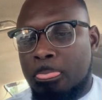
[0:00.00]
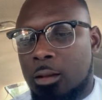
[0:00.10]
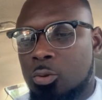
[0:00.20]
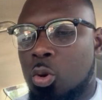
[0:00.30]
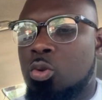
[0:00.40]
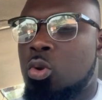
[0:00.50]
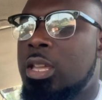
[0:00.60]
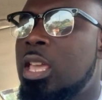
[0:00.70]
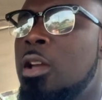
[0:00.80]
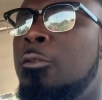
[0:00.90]
So you
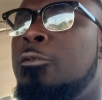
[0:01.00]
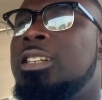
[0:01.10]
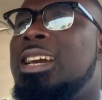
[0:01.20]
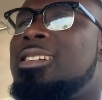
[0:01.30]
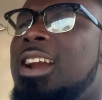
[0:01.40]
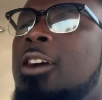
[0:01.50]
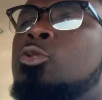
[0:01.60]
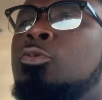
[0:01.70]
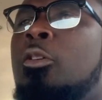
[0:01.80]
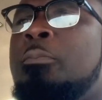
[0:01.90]
give the grounds
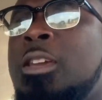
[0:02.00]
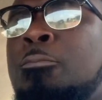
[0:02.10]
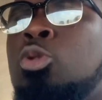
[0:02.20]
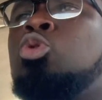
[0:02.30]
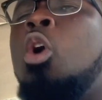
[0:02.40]
for people to